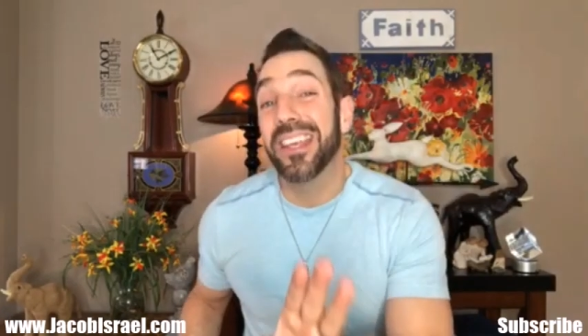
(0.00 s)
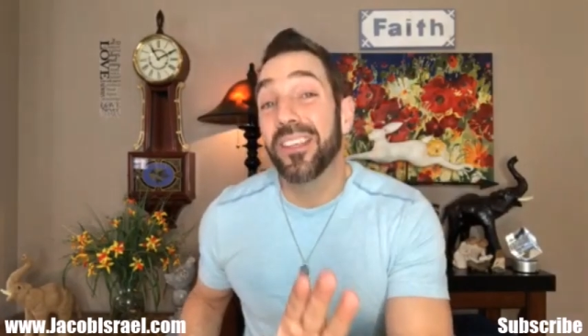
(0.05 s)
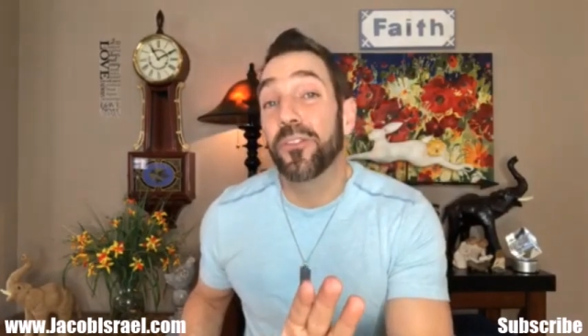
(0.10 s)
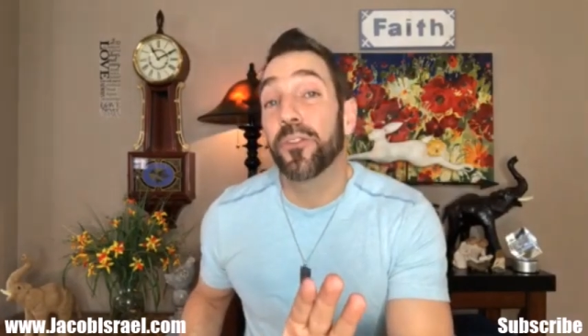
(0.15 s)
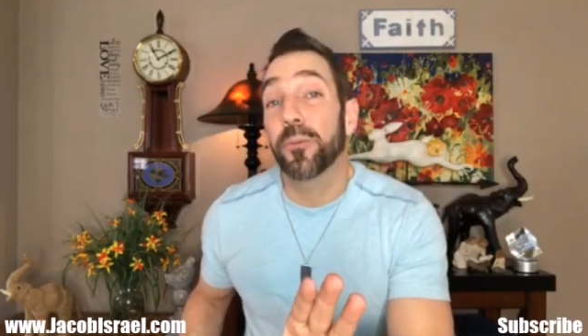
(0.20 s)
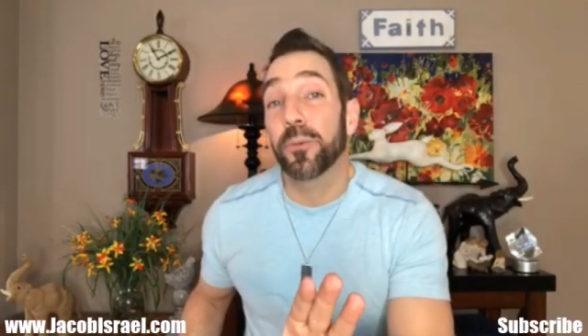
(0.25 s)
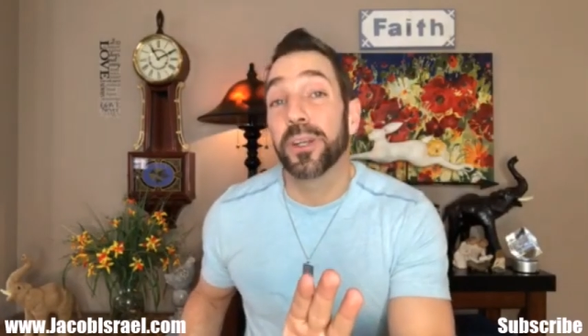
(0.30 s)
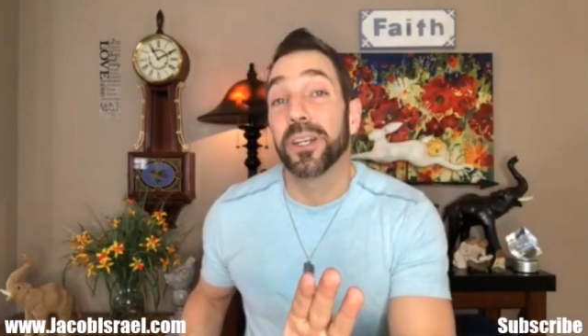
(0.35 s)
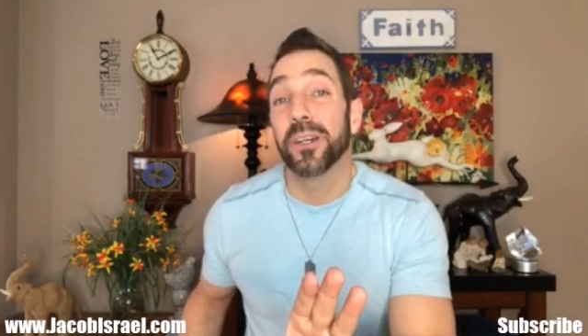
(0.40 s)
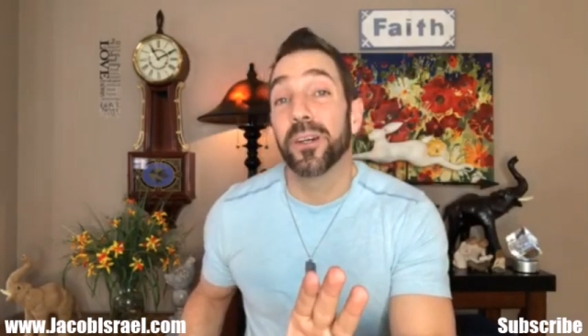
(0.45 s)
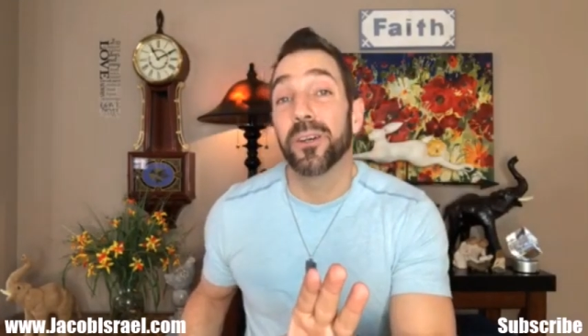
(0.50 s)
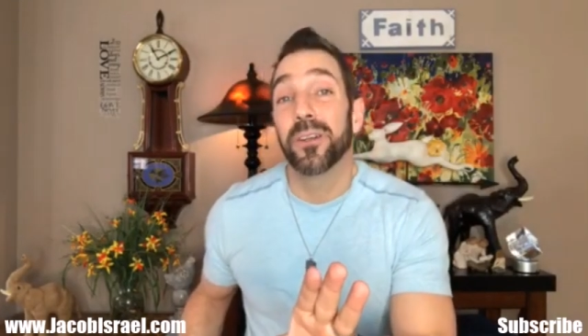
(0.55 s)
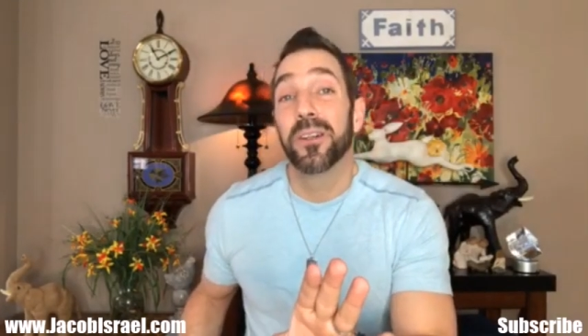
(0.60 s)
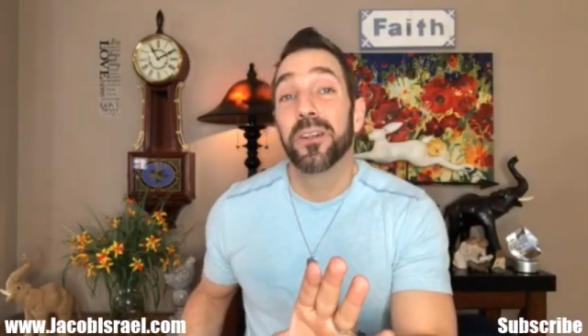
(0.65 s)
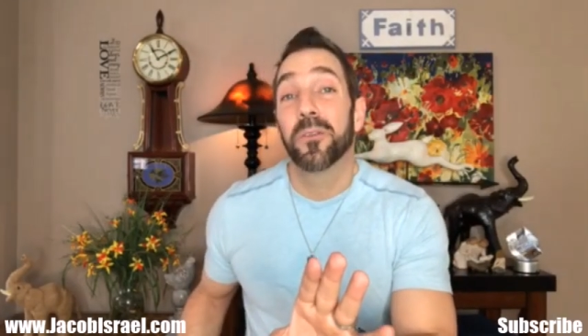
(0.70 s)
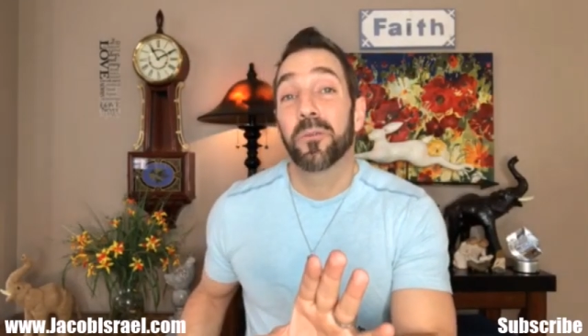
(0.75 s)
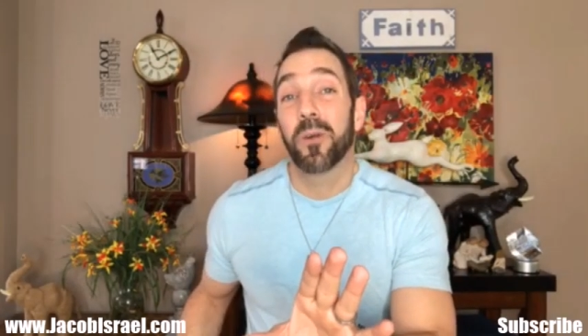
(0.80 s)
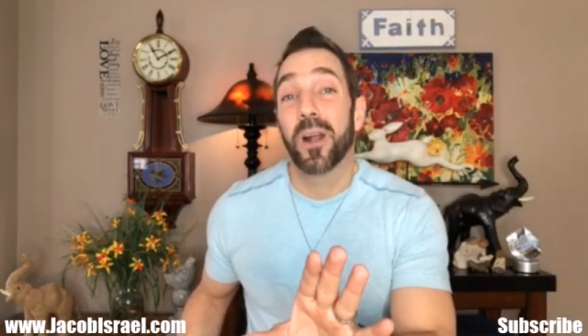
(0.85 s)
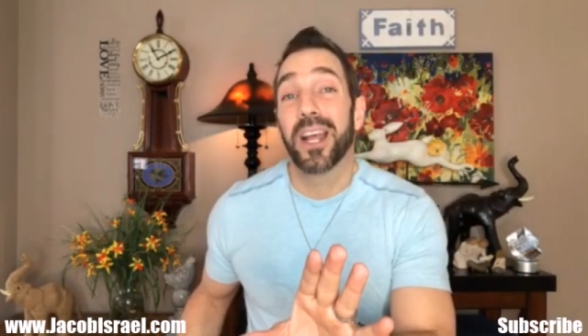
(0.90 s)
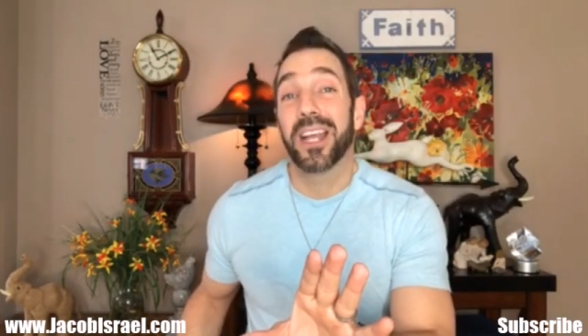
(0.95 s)
Israel,
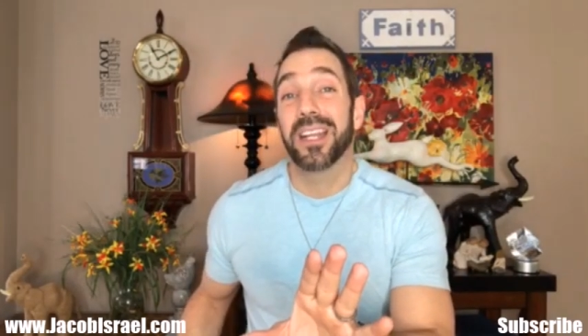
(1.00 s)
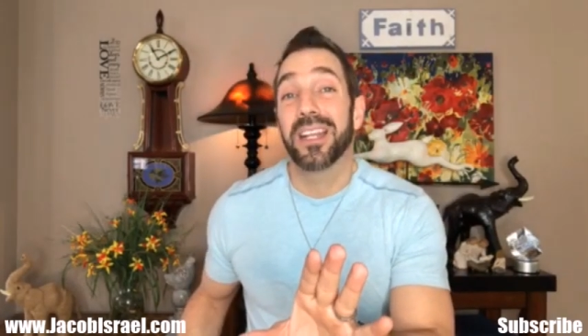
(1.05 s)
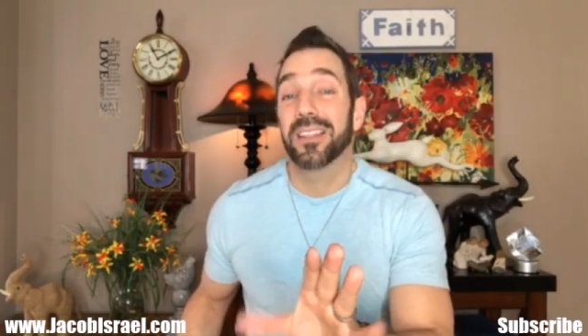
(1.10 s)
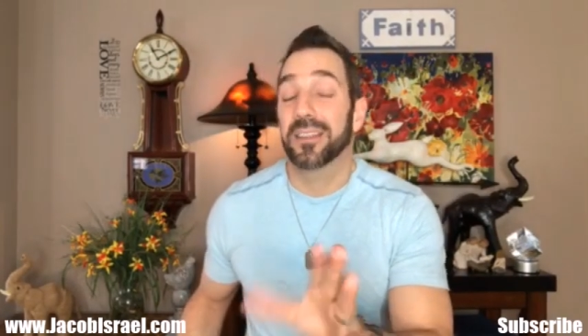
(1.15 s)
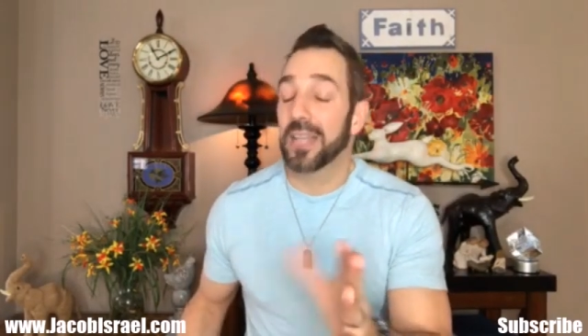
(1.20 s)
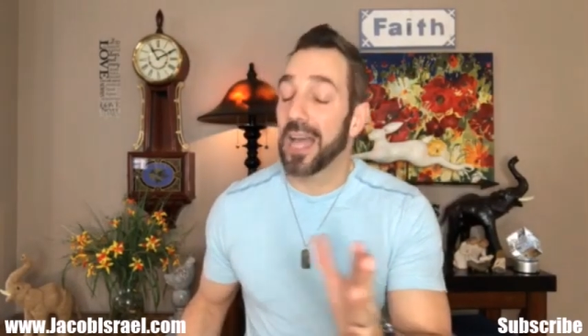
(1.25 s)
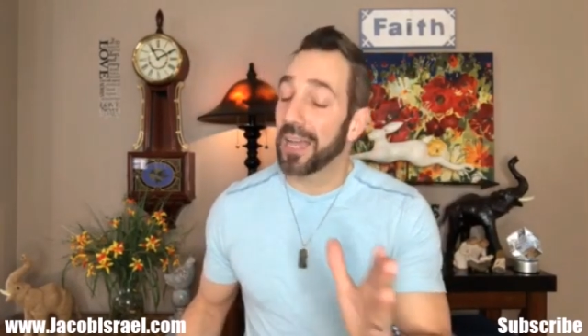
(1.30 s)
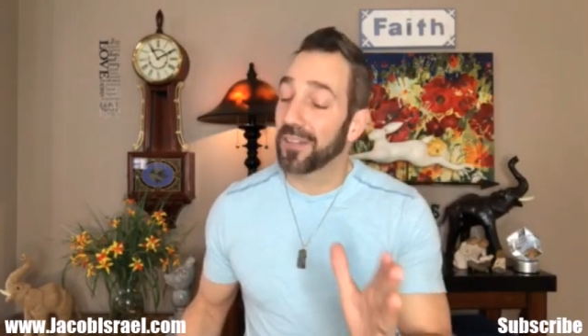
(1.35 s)
right?